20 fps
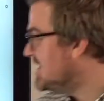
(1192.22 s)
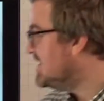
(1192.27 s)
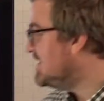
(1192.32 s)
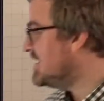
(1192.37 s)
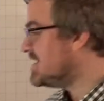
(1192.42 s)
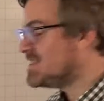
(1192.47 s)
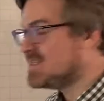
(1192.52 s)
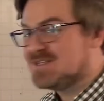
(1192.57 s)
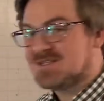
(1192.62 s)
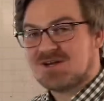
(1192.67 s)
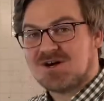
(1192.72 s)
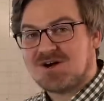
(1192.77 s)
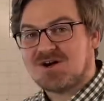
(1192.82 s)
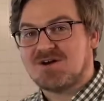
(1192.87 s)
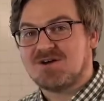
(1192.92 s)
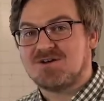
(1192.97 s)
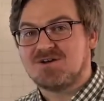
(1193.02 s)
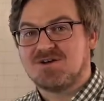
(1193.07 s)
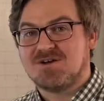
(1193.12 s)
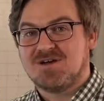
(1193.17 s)
This is
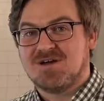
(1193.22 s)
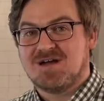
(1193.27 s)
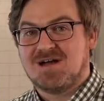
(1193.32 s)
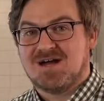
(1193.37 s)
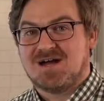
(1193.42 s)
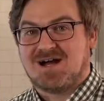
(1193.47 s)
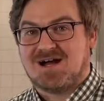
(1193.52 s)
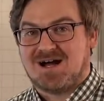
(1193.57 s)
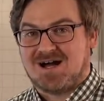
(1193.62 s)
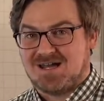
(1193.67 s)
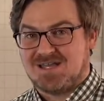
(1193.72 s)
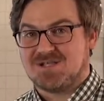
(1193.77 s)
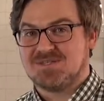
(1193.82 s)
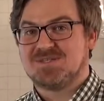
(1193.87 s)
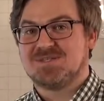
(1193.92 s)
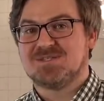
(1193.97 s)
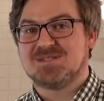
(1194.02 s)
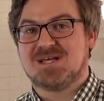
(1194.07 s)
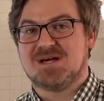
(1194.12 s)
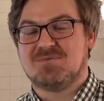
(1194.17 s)
how IELTS
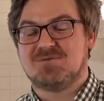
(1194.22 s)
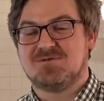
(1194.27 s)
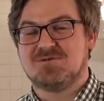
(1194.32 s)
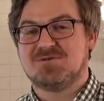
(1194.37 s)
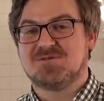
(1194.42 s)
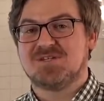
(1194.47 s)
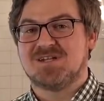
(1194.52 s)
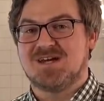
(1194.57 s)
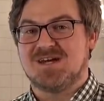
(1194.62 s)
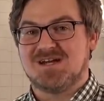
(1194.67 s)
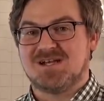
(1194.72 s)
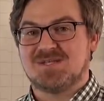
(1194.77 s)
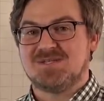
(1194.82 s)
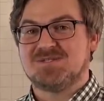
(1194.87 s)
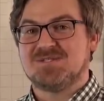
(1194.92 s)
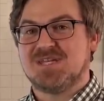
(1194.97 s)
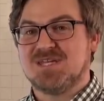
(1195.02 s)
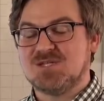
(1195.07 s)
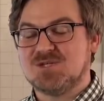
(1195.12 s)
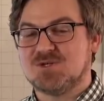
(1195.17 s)
examiners and IELTS
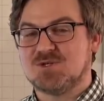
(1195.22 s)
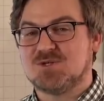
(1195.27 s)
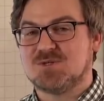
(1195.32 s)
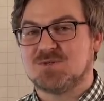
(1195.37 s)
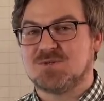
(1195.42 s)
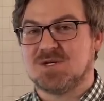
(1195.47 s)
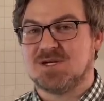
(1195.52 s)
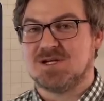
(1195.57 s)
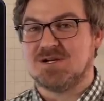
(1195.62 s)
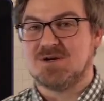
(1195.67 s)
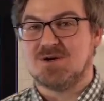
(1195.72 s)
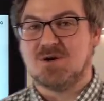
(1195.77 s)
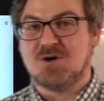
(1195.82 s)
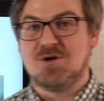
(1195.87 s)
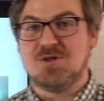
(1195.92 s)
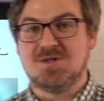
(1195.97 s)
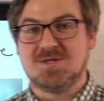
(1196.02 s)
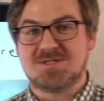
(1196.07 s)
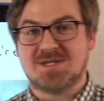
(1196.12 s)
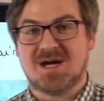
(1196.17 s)
teachers feel
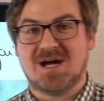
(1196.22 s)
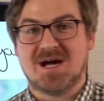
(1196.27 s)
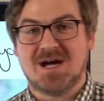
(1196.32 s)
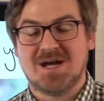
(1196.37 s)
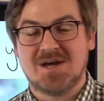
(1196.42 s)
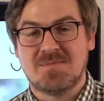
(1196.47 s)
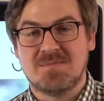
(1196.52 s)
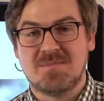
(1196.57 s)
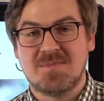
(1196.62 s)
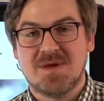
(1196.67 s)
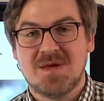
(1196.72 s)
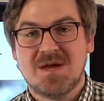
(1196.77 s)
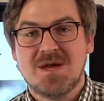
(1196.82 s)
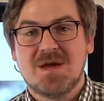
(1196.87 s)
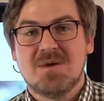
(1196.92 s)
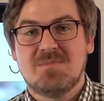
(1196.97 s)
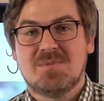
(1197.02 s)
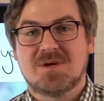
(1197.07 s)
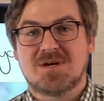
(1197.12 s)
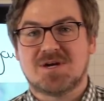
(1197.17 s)
all the time,
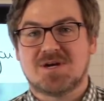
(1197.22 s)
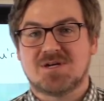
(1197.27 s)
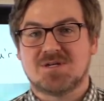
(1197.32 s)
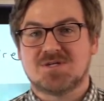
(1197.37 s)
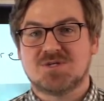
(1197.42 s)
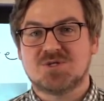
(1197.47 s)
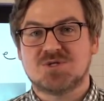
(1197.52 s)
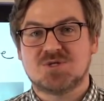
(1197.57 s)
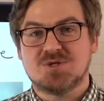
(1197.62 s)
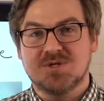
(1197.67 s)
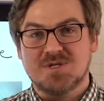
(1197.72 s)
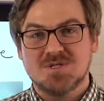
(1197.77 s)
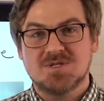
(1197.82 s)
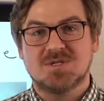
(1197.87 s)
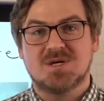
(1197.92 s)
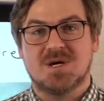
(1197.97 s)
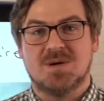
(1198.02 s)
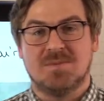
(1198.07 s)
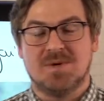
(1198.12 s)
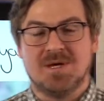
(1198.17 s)
because students
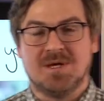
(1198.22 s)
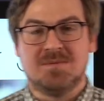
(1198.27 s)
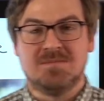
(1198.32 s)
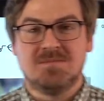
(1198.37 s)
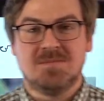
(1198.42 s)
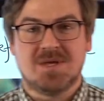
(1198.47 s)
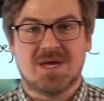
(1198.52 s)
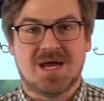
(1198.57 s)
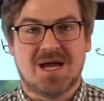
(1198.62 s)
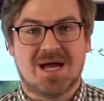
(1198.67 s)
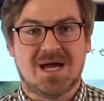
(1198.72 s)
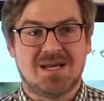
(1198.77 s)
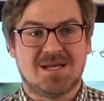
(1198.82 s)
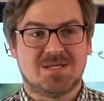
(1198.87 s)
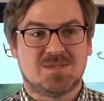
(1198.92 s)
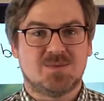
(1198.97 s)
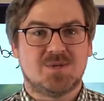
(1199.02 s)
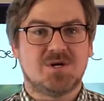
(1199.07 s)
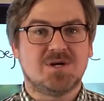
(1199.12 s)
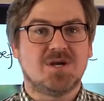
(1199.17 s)
come in and
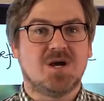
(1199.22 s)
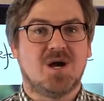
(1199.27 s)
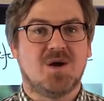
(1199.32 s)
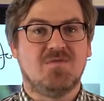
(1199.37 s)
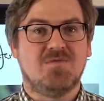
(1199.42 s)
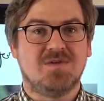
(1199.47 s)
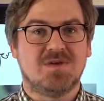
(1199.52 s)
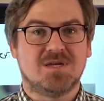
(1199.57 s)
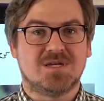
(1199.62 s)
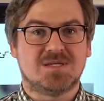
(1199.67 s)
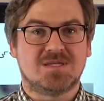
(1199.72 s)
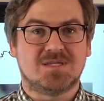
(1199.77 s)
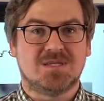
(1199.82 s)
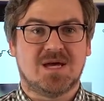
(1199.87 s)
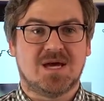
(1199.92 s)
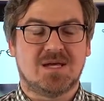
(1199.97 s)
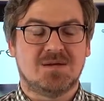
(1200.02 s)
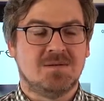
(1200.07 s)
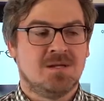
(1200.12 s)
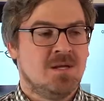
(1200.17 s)
it's very obvious
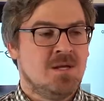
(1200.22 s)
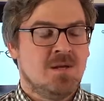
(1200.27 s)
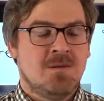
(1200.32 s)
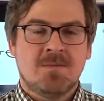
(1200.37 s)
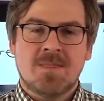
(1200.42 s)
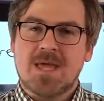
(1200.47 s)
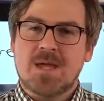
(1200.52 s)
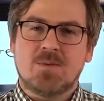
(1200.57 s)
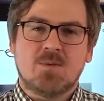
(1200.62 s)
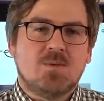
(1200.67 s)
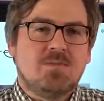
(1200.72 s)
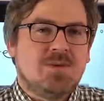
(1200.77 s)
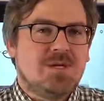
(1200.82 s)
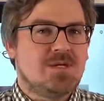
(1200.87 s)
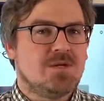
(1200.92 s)
that it would be